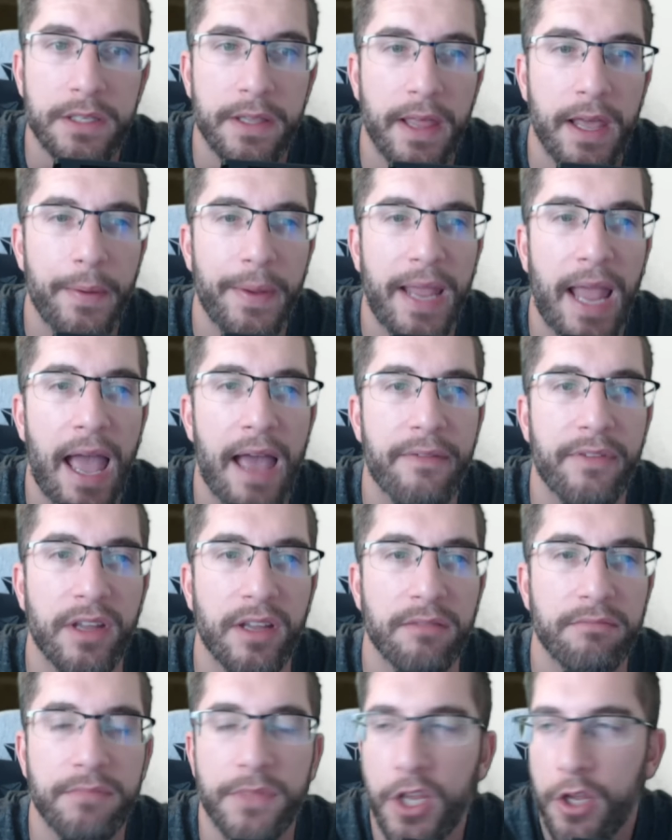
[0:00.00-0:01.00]
there we have
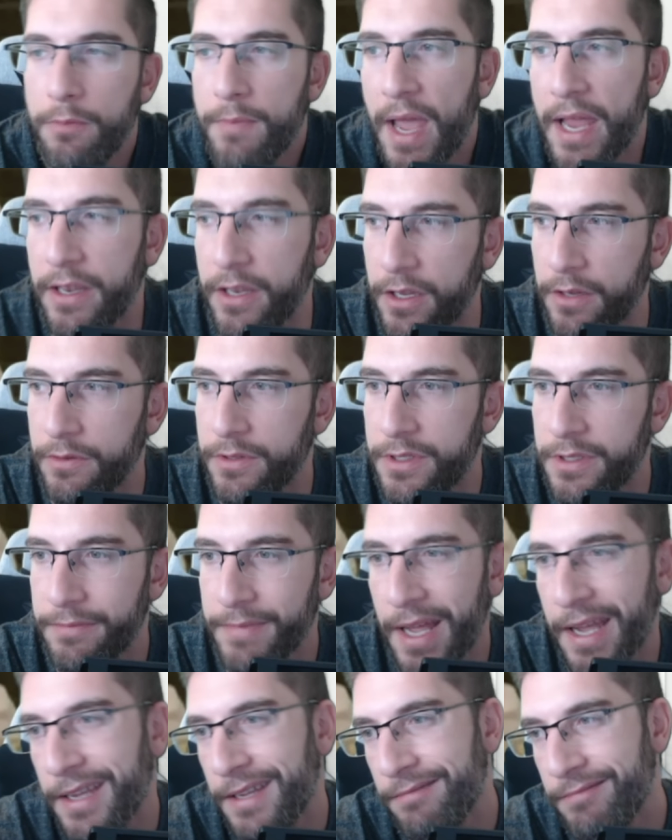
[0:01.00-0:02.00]
it, new menus.
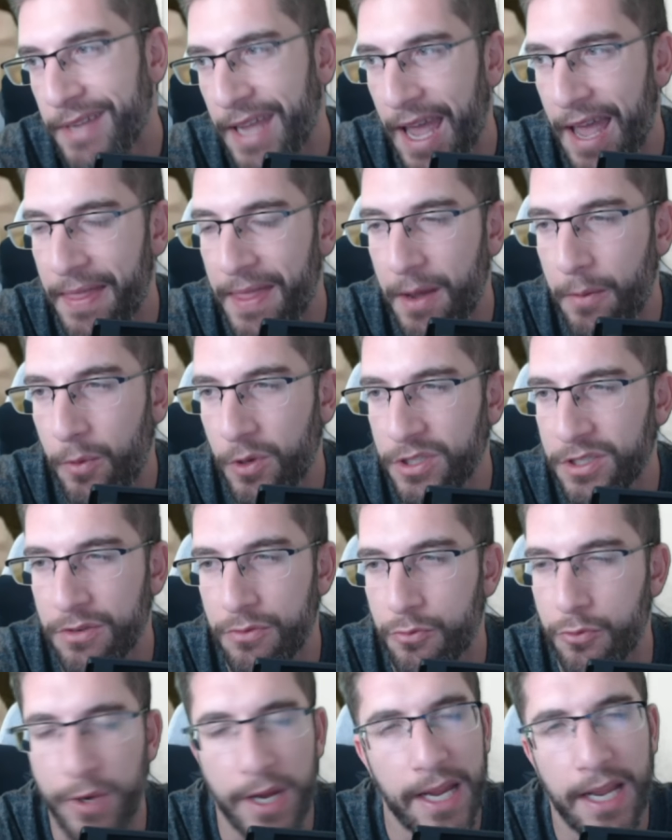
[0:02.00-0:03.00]
Now, yeah, that
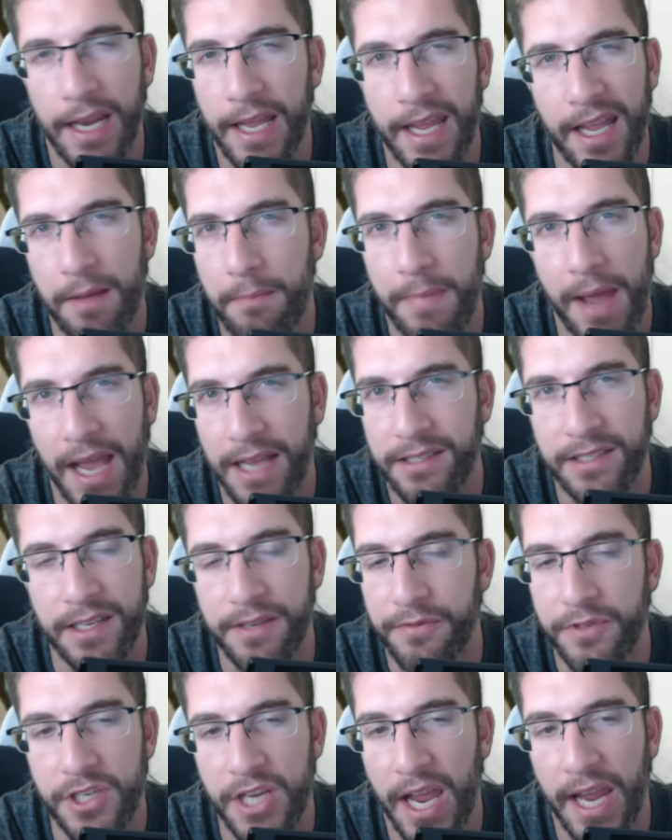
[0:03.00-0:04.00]
wasn't really a
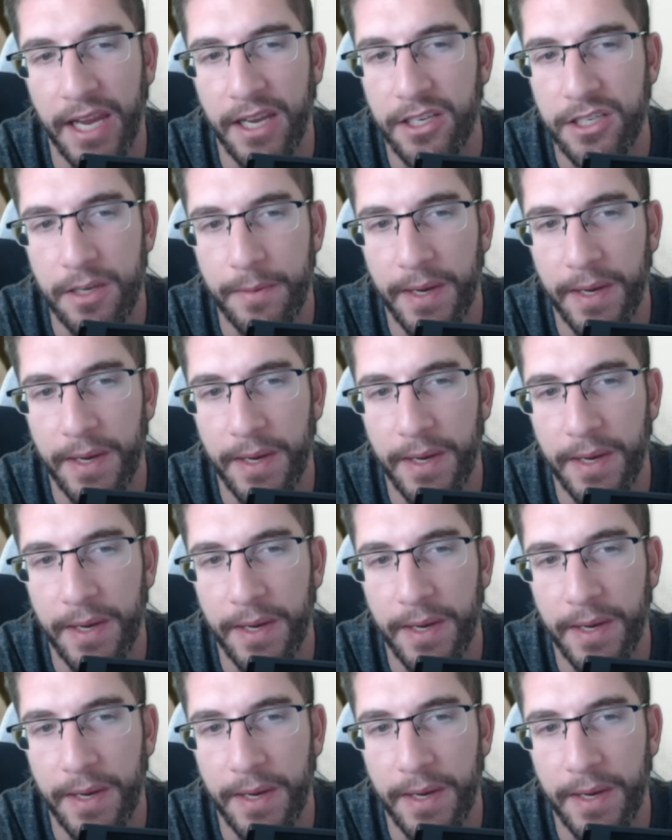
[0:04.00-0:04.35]
massive change.